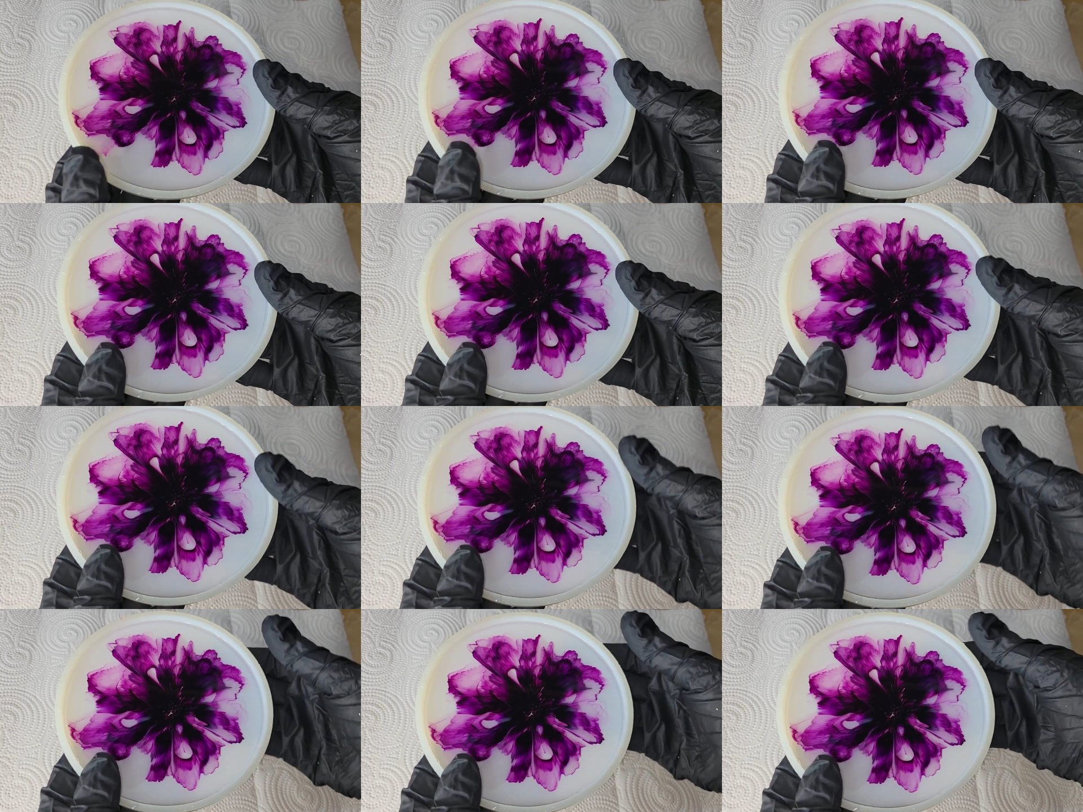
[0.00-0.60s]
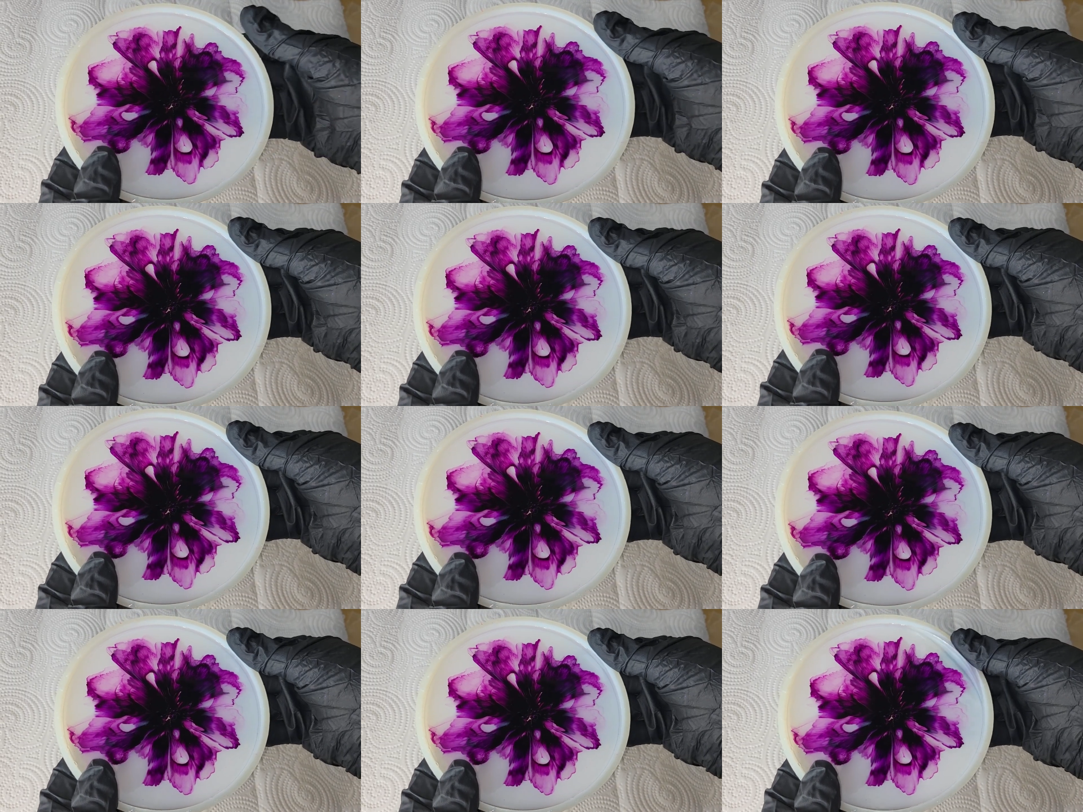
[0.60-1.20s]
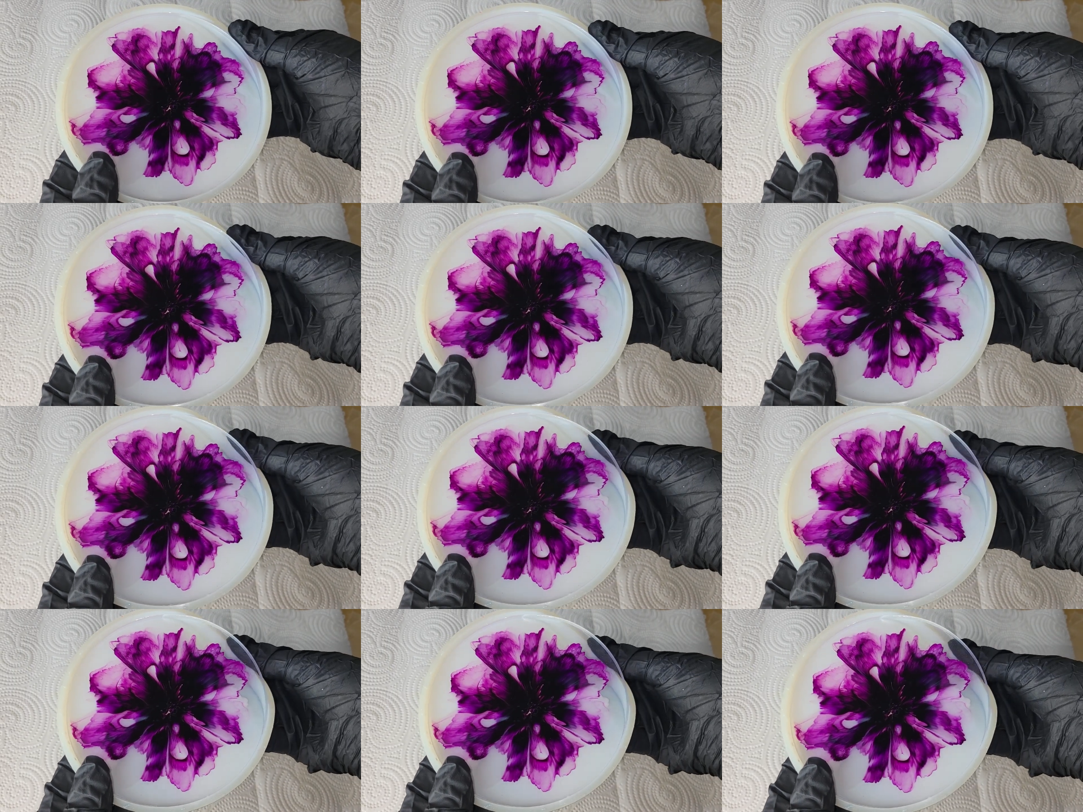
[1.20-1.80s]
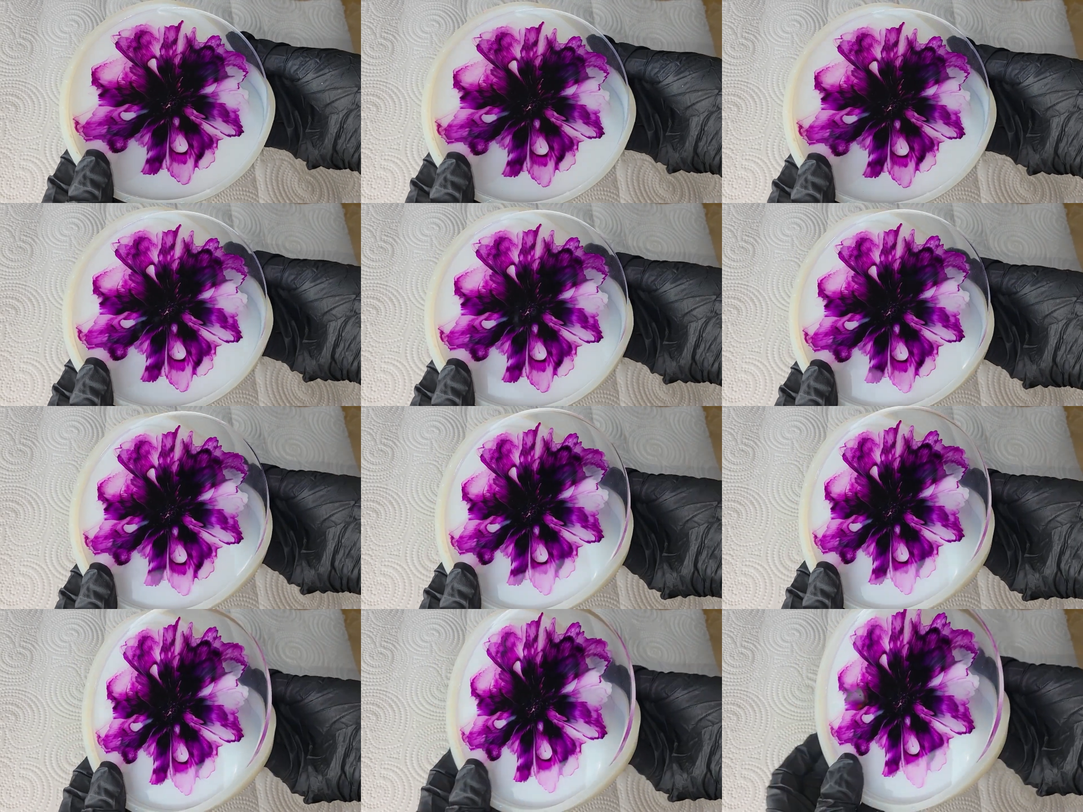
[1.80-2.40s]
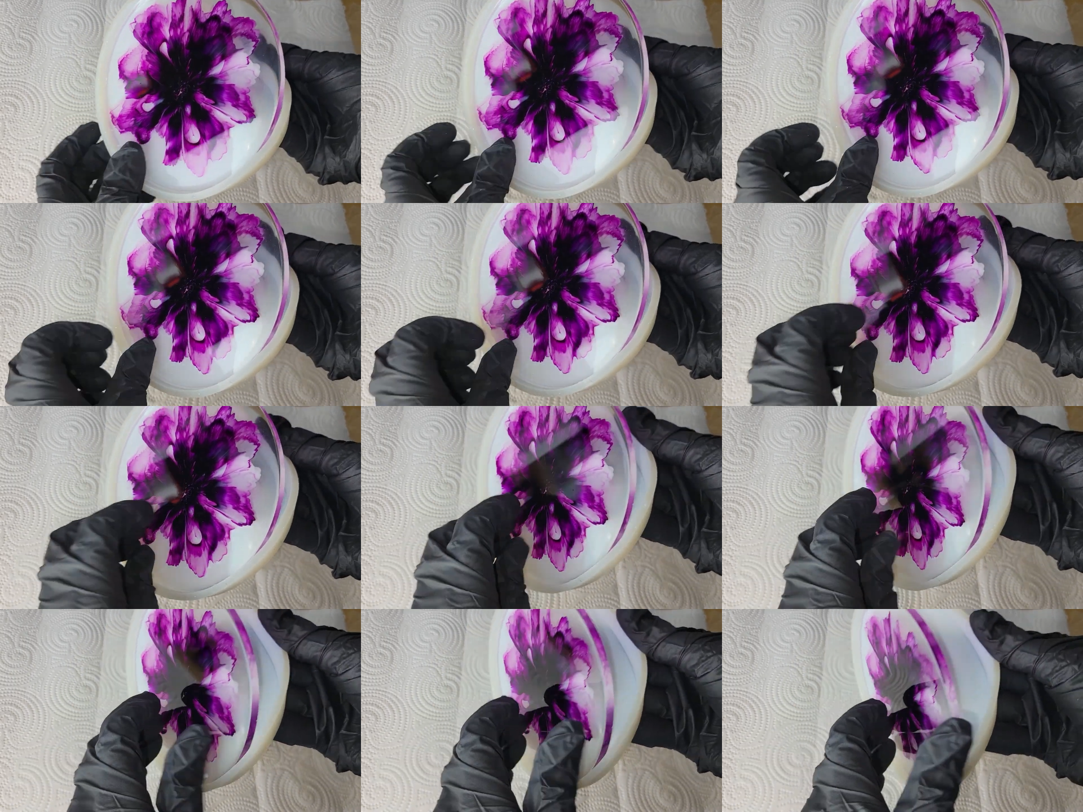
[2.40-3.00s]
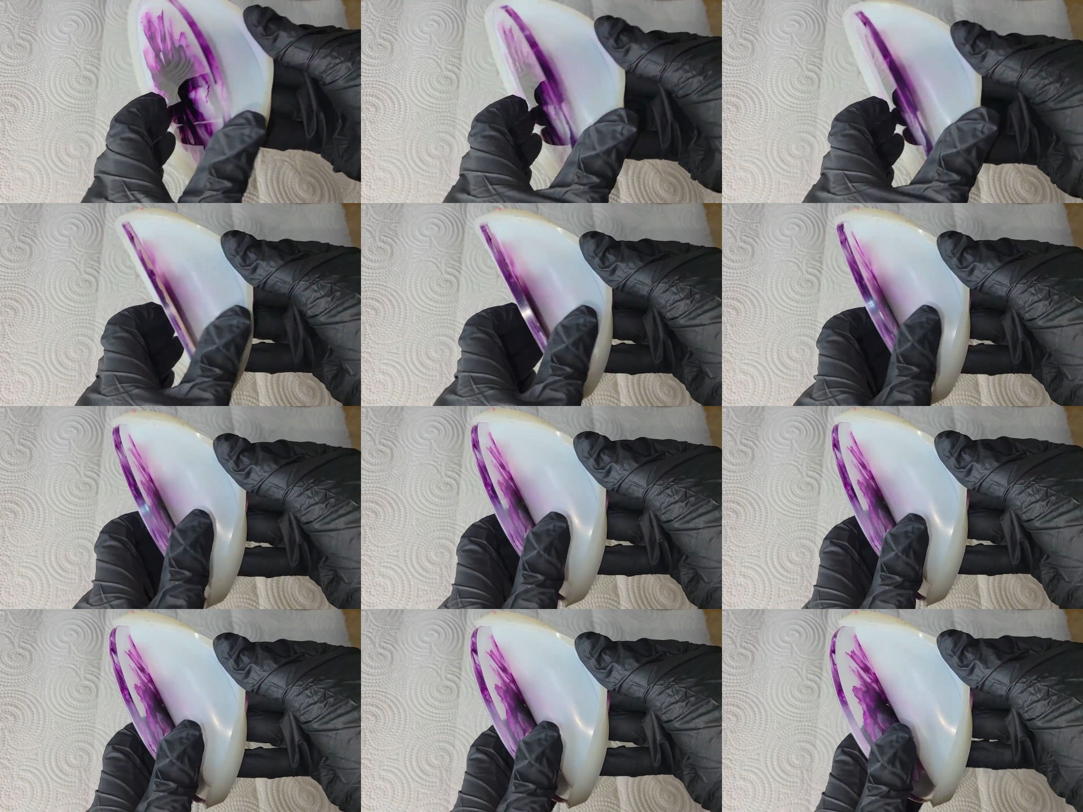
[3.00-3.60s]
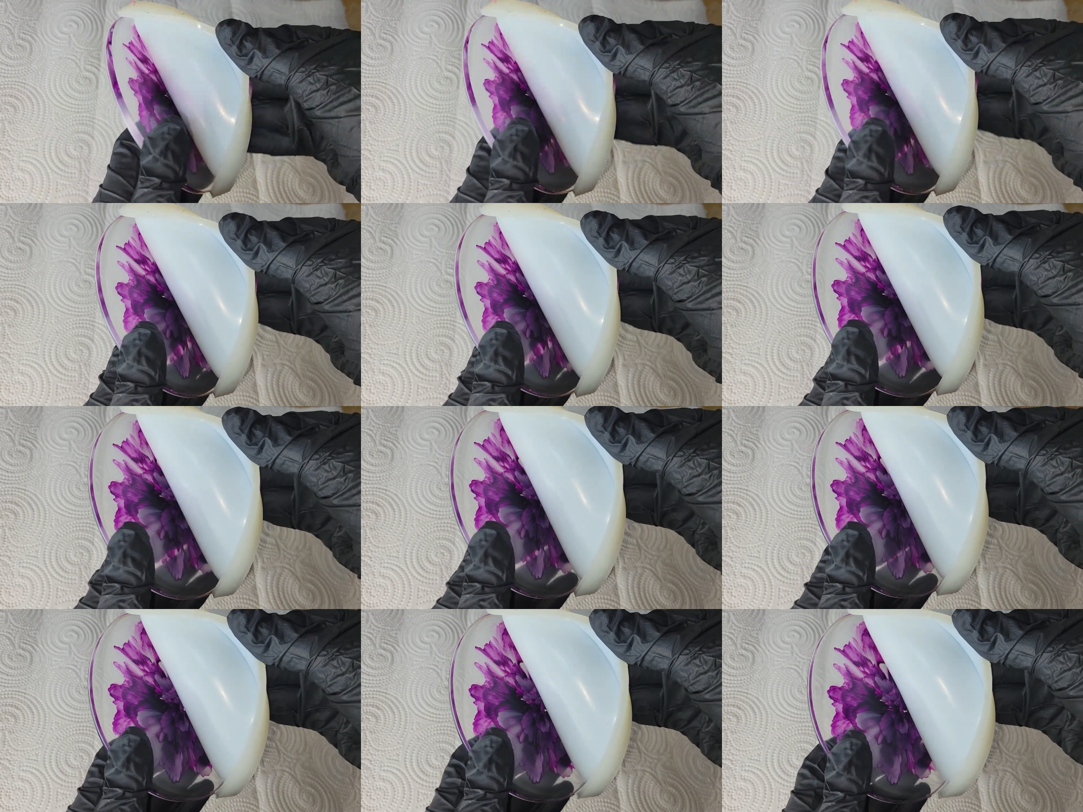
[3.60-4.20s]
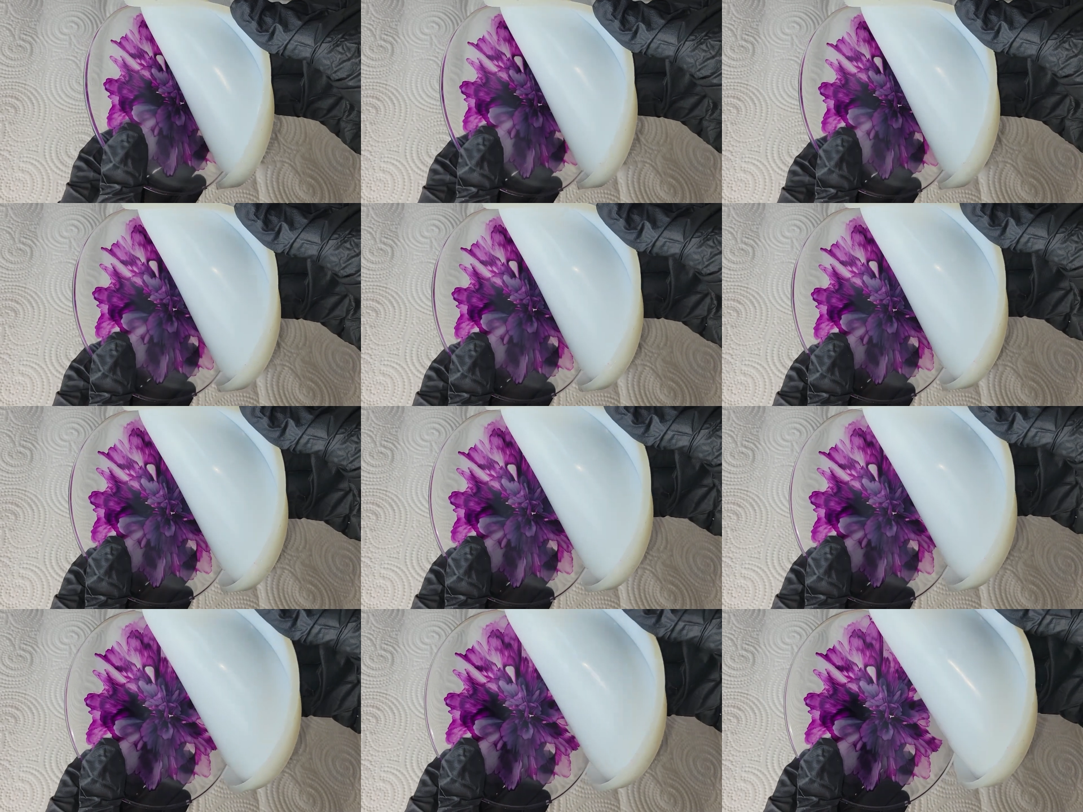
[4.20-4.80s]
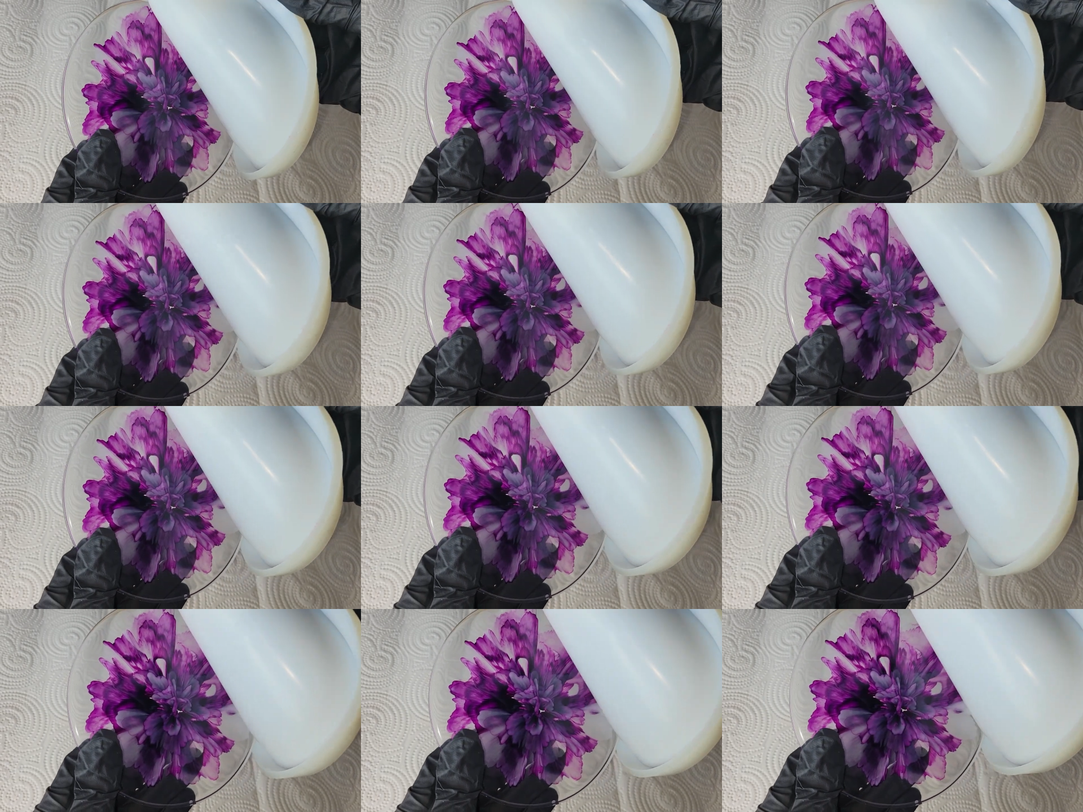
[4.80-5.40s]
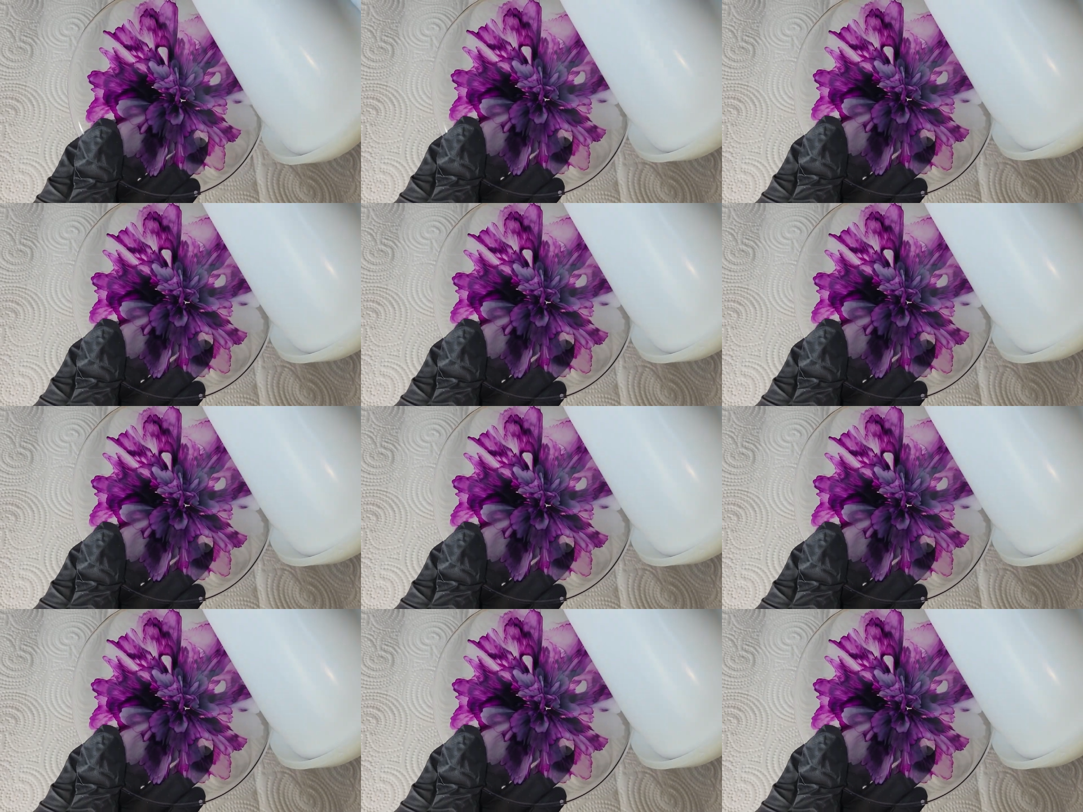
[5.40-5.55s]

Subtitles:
[unreadable: no face in view]